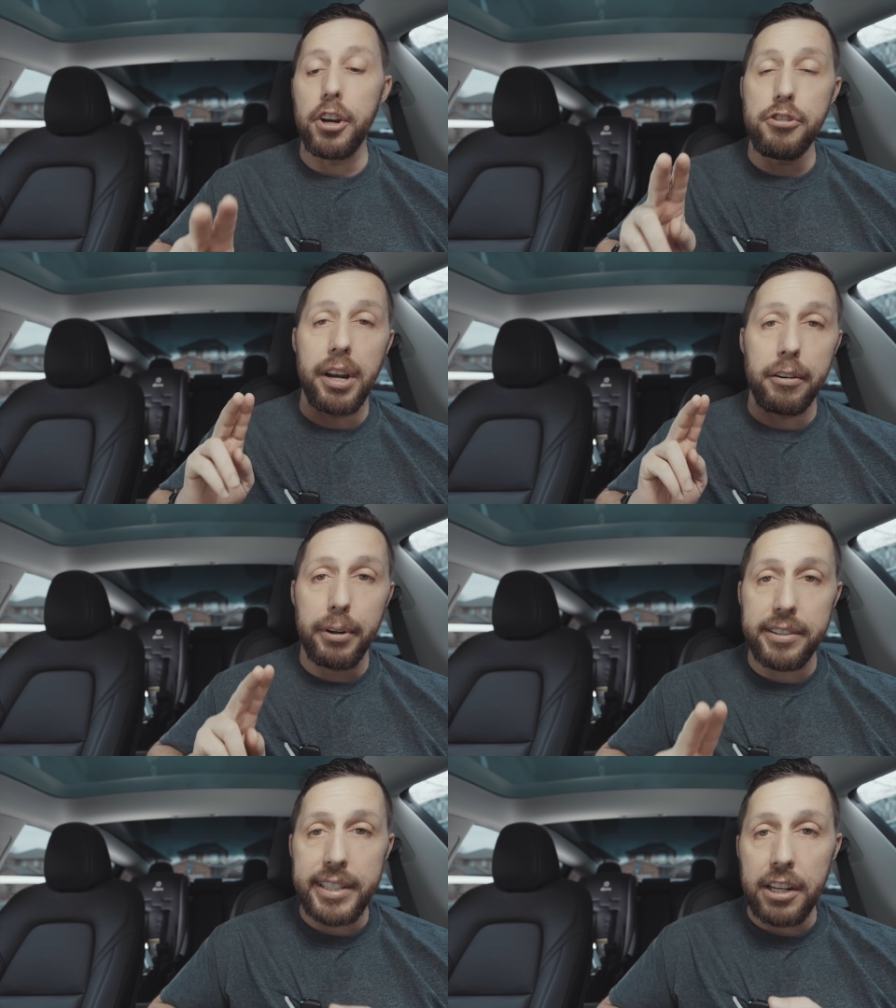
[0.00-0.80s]
Are you driving
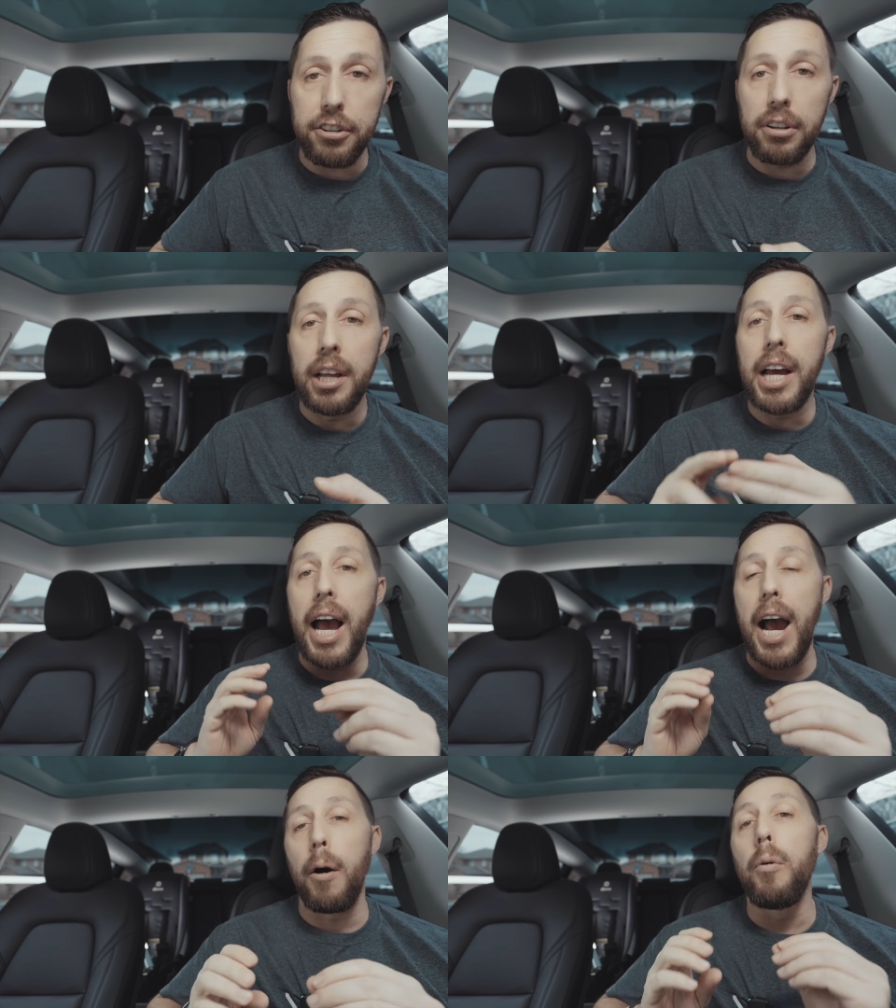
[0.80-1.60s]
residential?
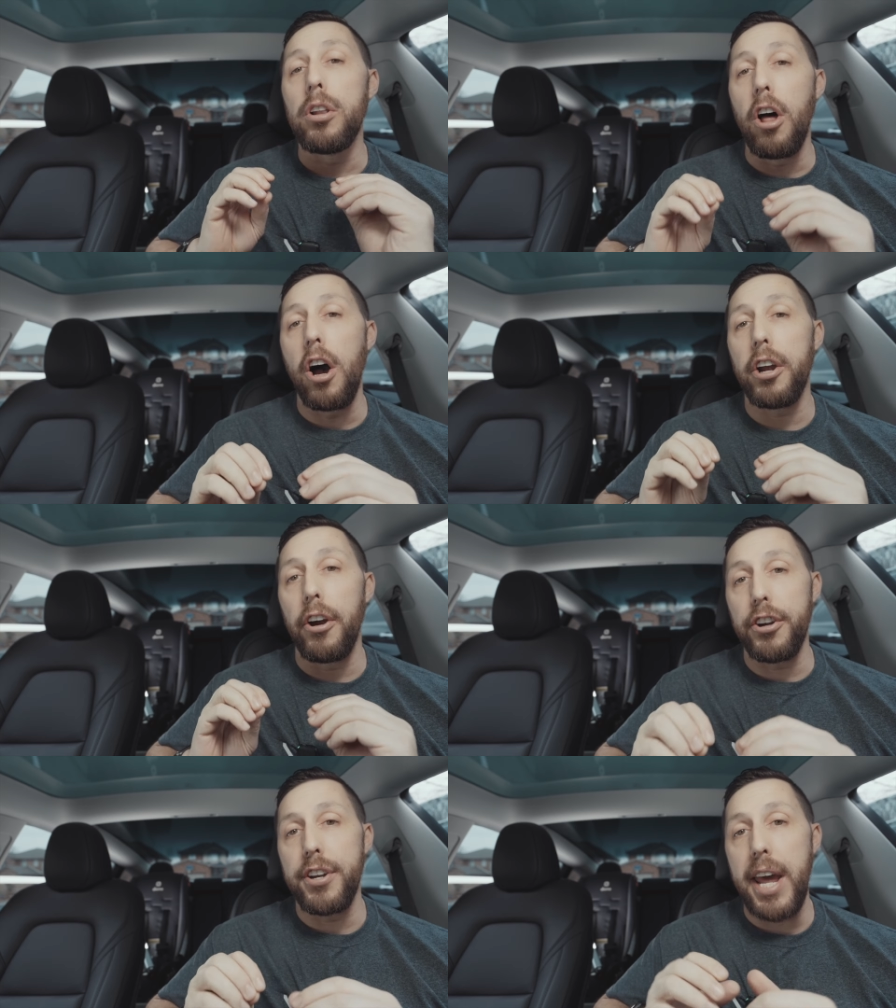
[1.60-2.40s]
How long
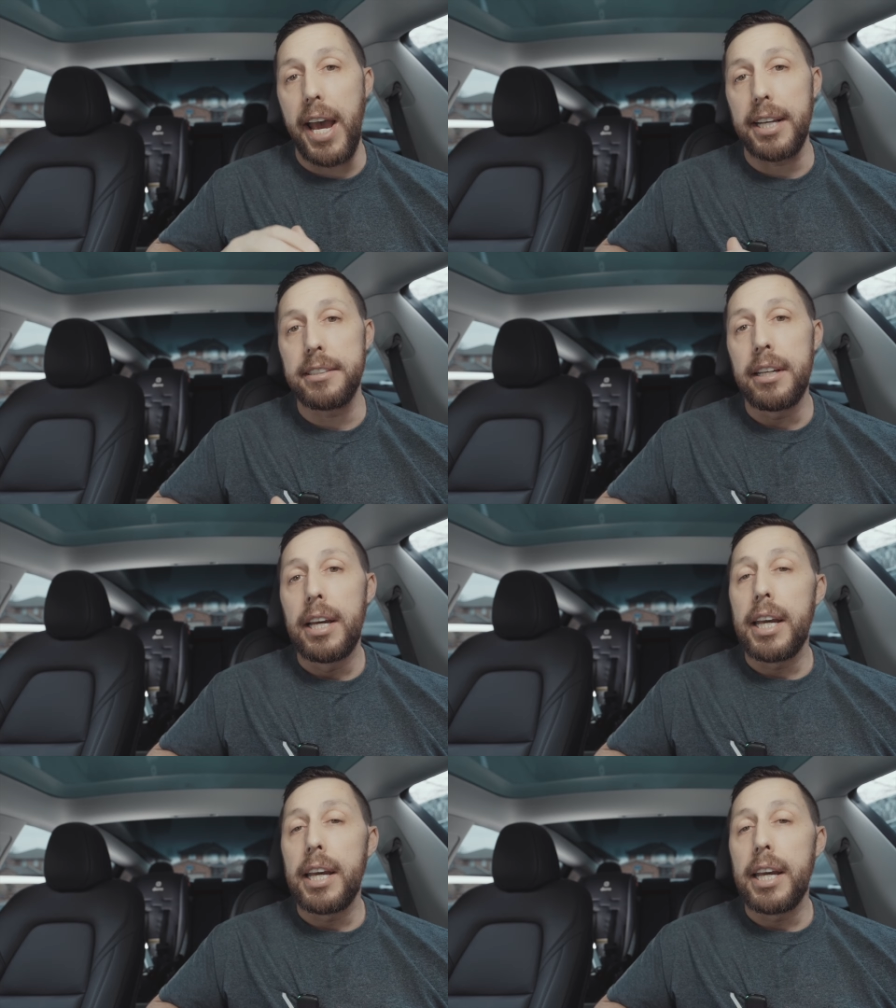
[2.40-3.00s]
are your nags?